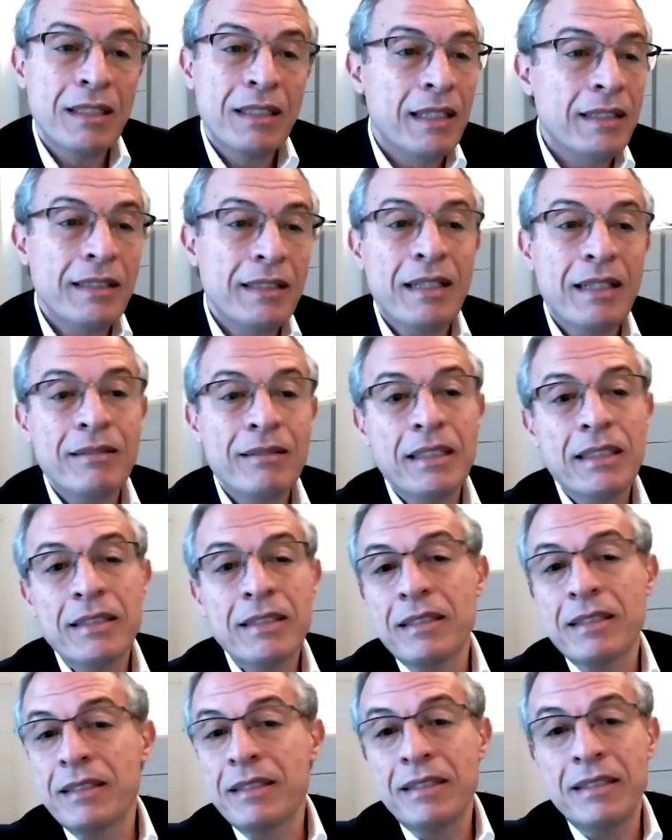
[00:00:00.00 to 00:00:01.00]
And now
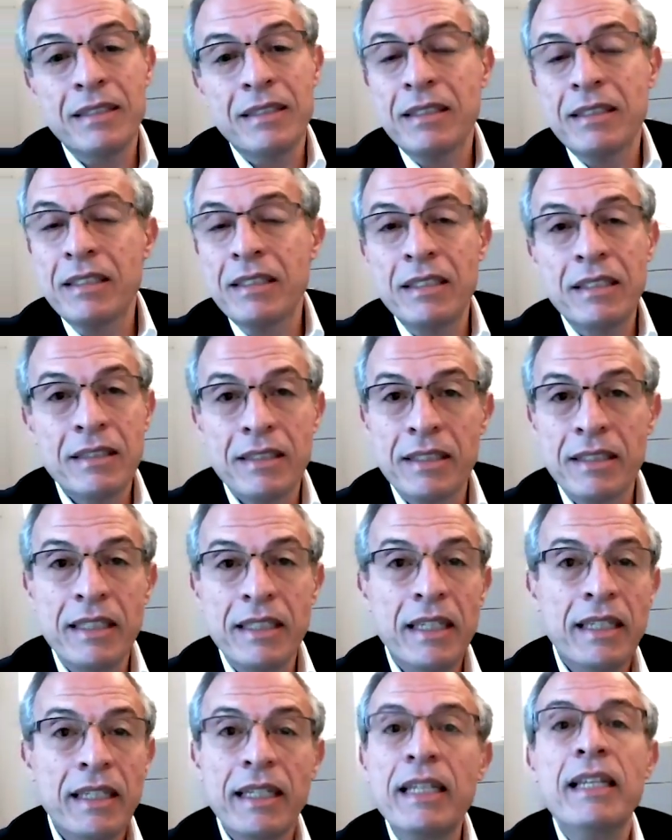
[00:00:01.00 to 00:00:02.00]
that's just not
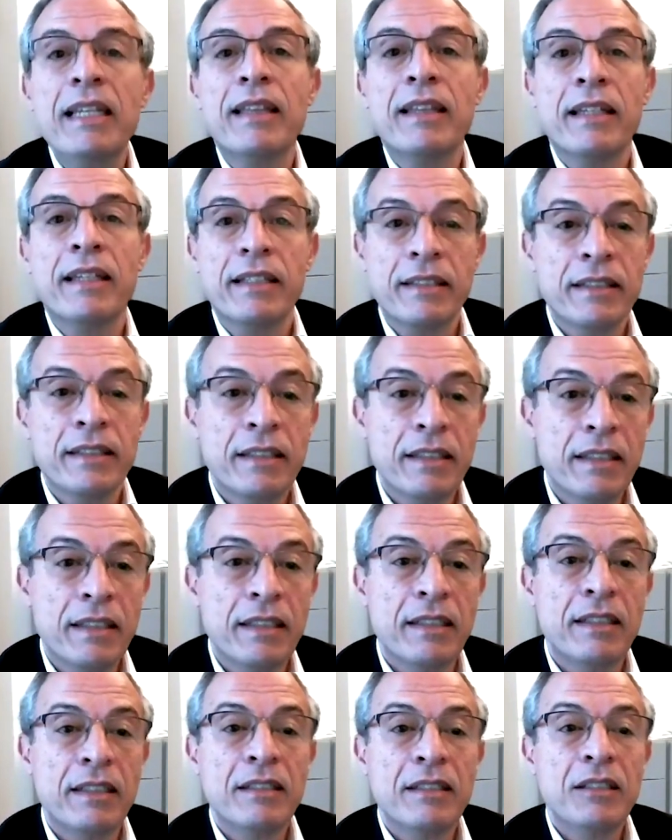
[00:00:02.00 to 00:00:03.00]
saying anything.
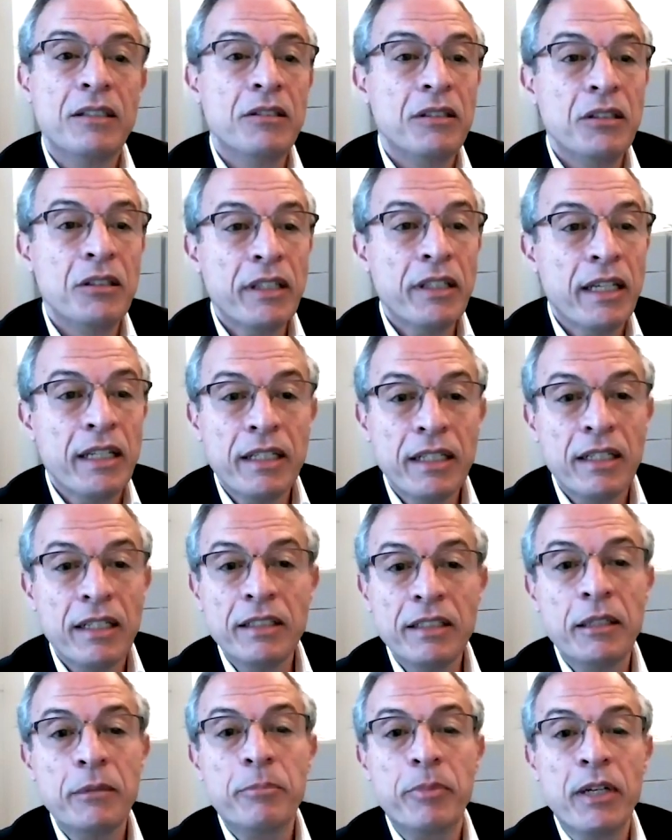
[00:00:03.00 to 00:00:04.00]
You can
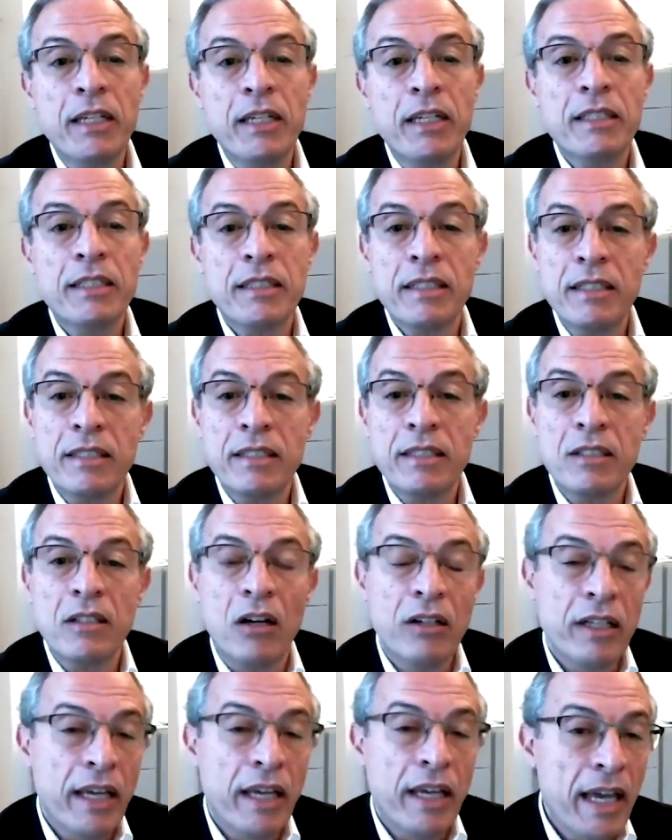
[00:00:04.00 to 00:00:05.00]
cut and paste this
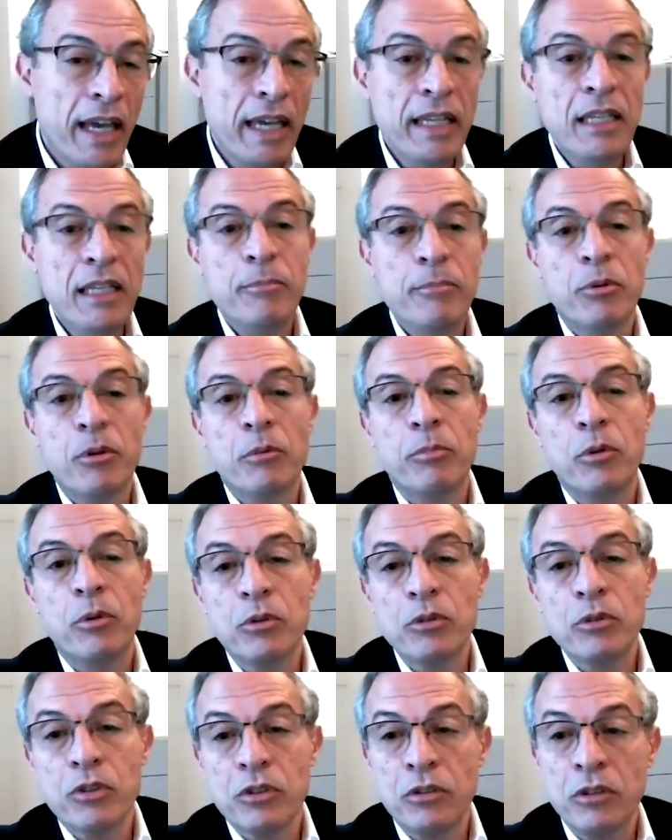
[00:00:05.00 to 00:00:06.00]
on any
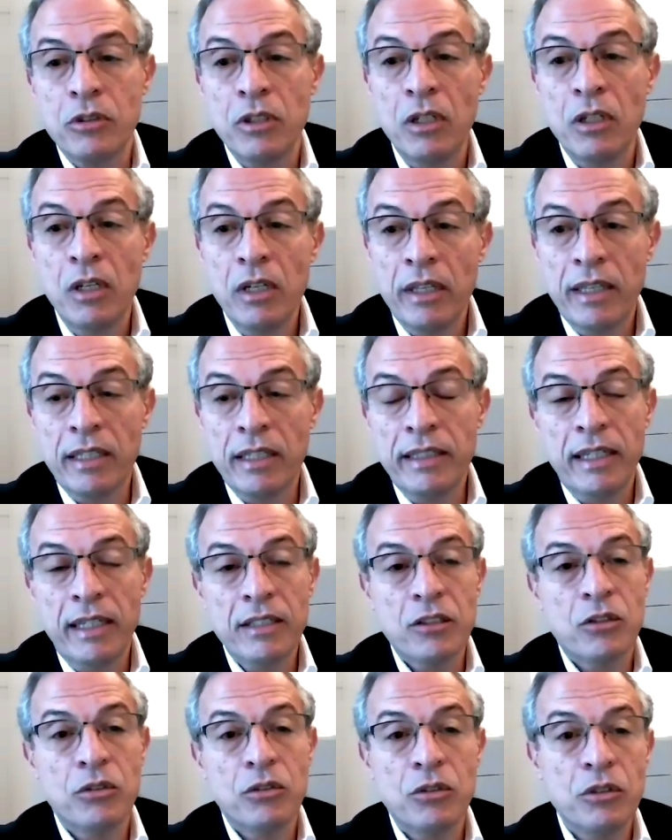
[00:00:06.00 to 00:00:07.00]
proposal that
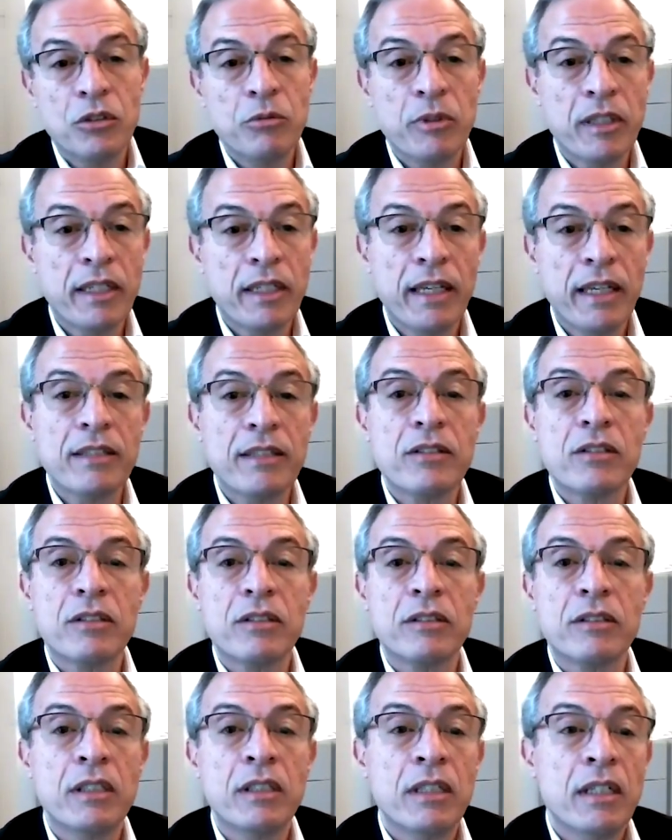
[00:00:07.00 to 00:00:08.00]
has to do with cancer.
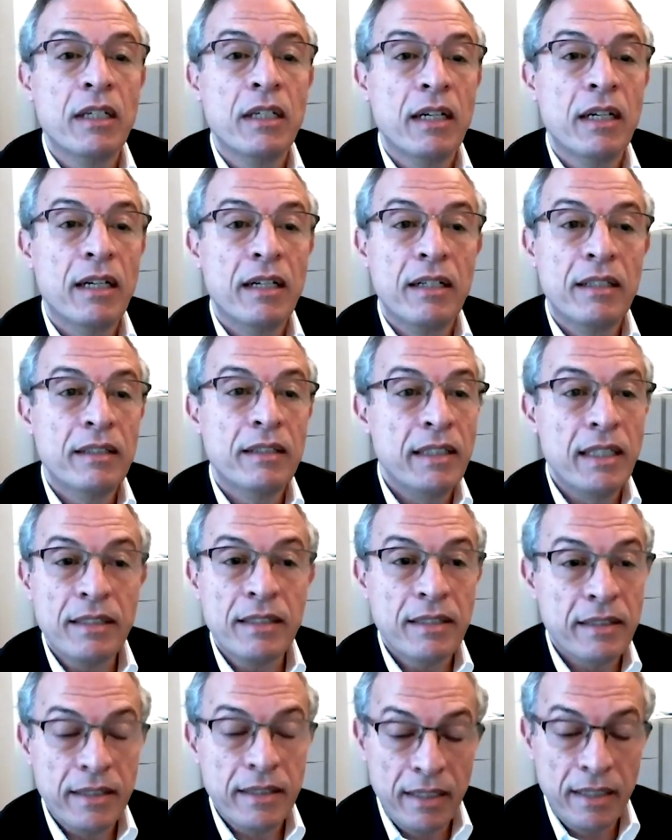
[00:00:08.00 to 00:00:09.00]

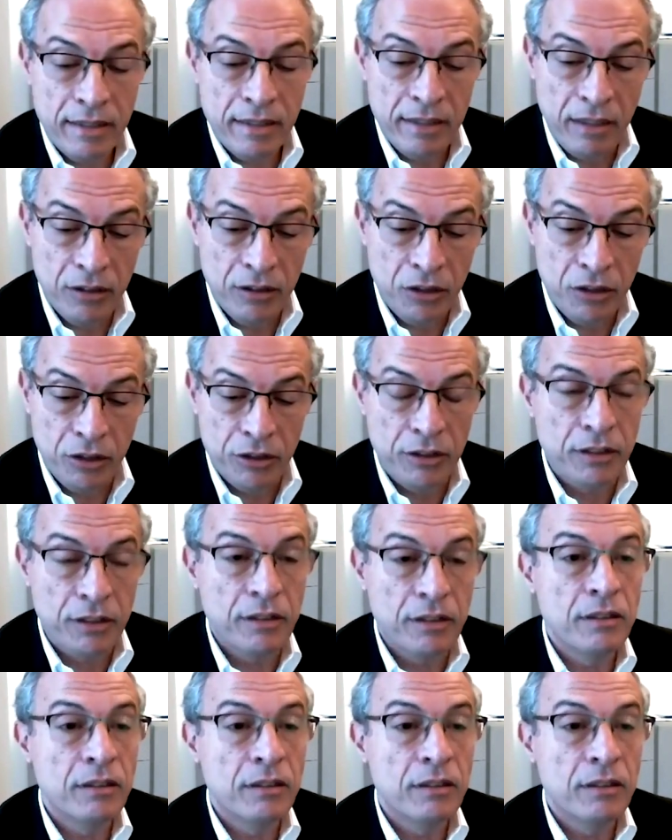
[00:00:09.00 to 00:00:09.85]
That's not good.